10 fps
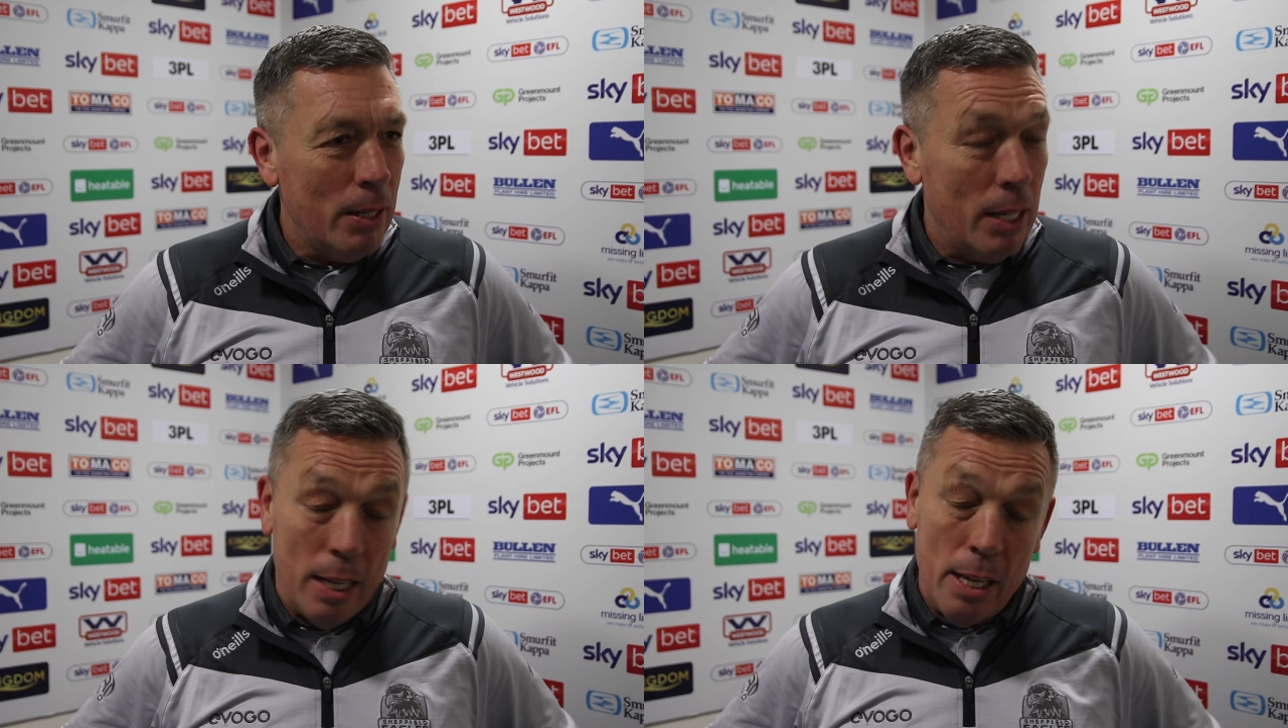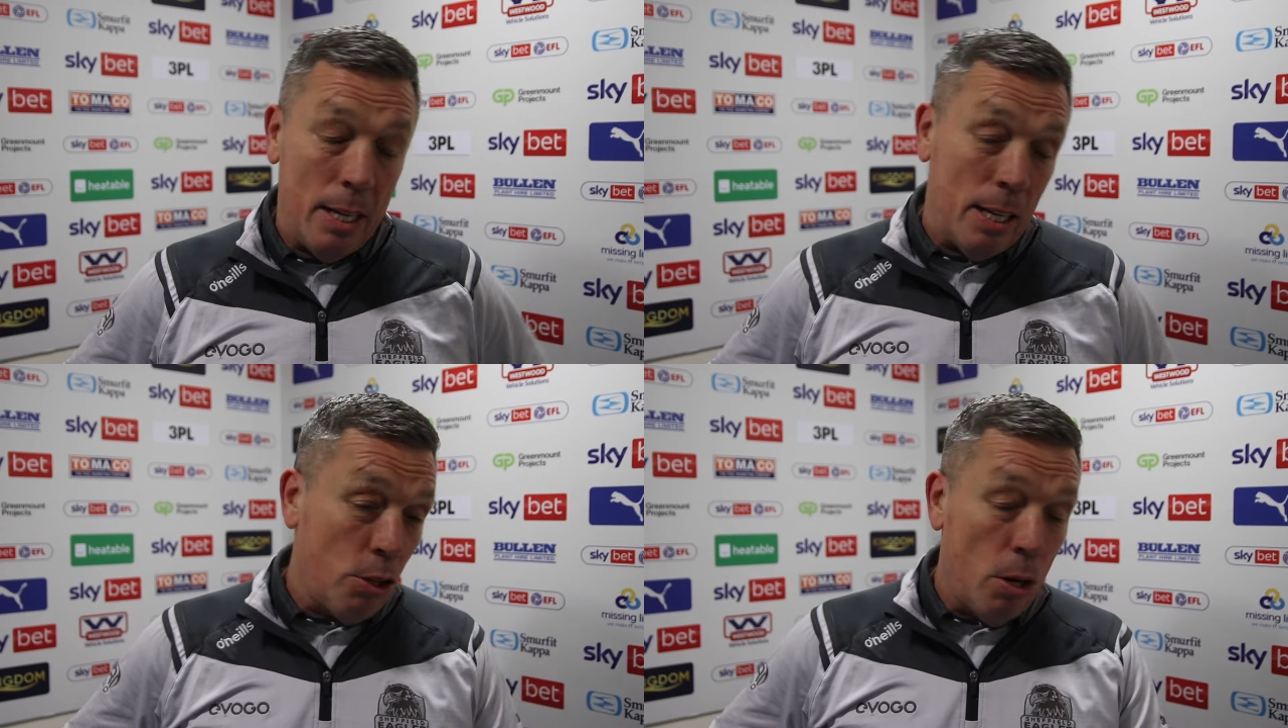and I,
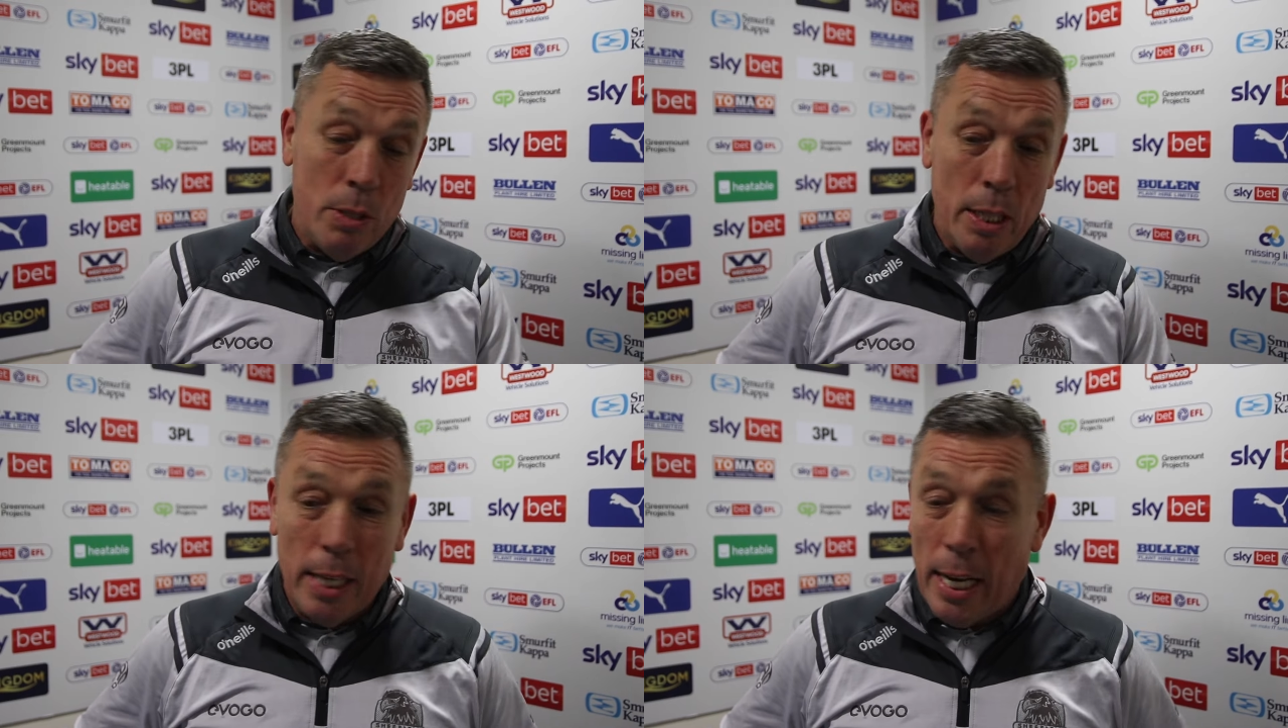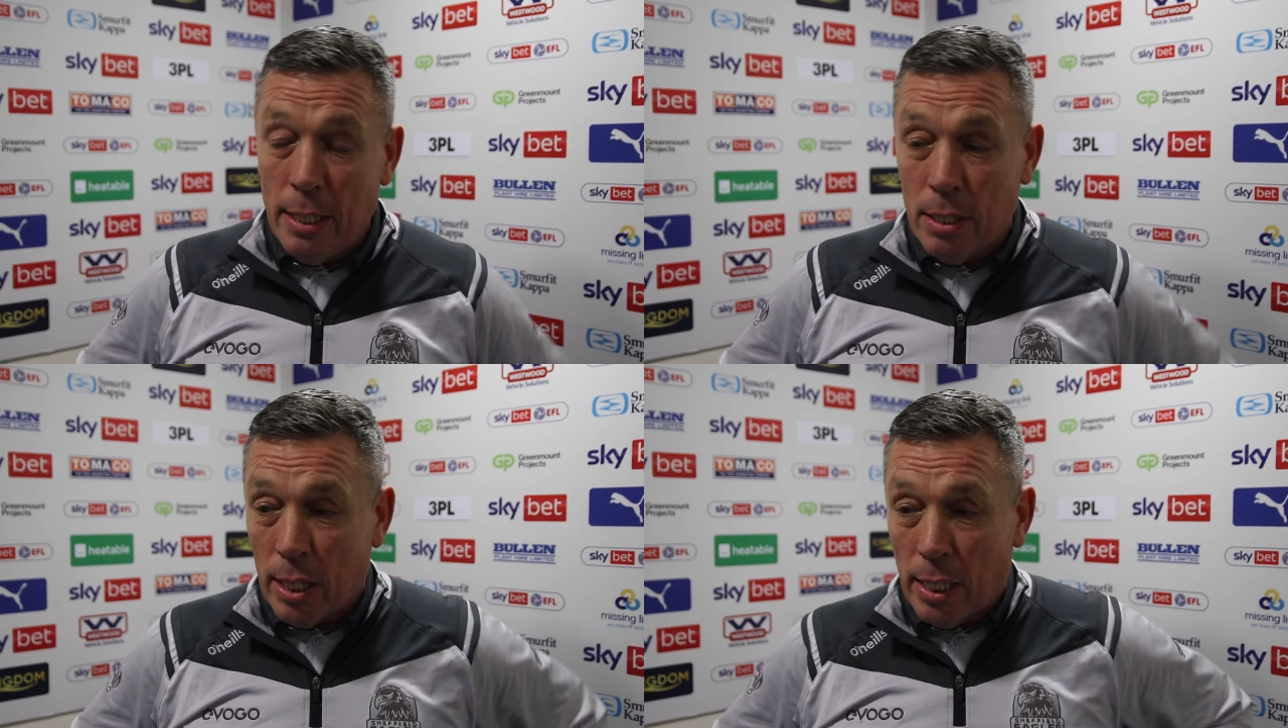and I thought we did again
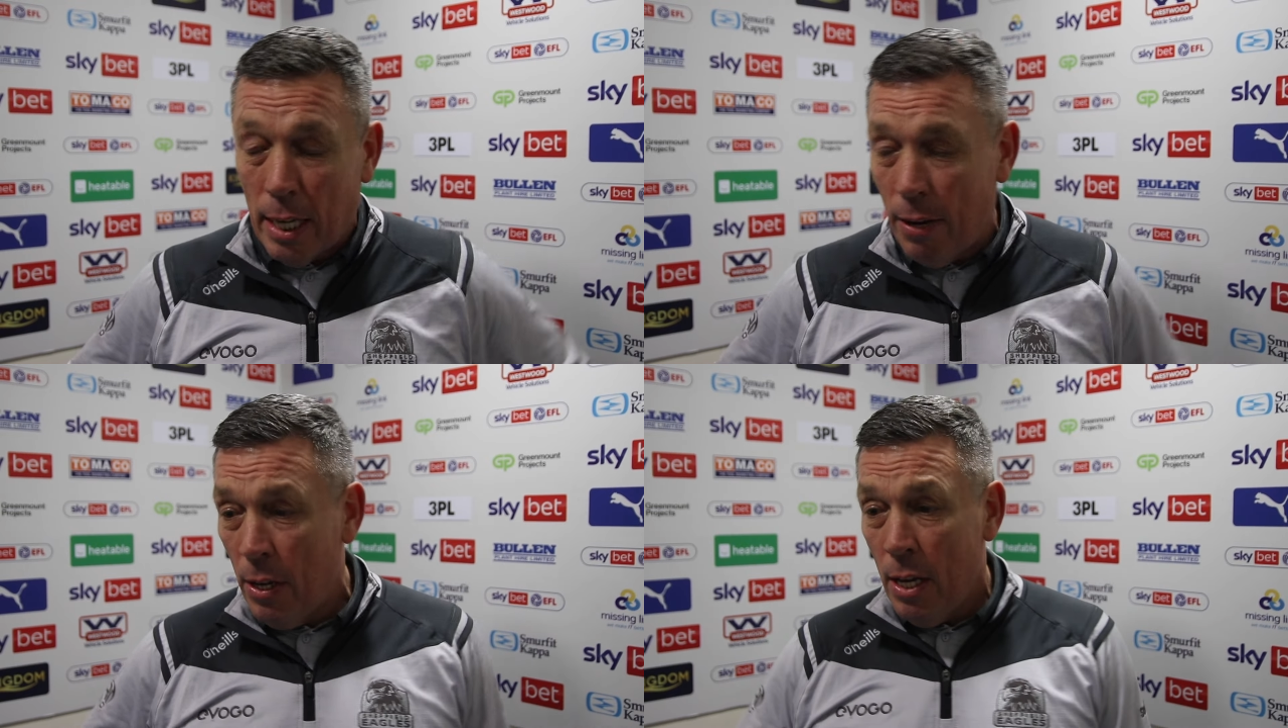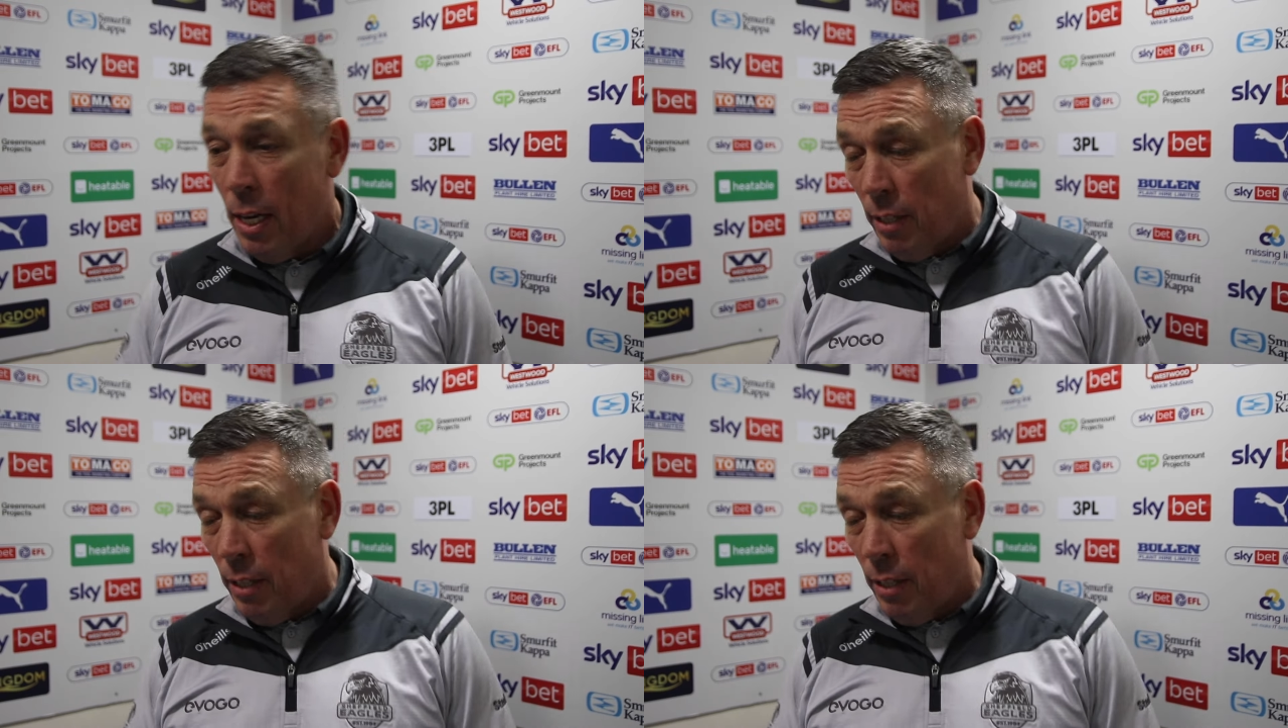in the second half.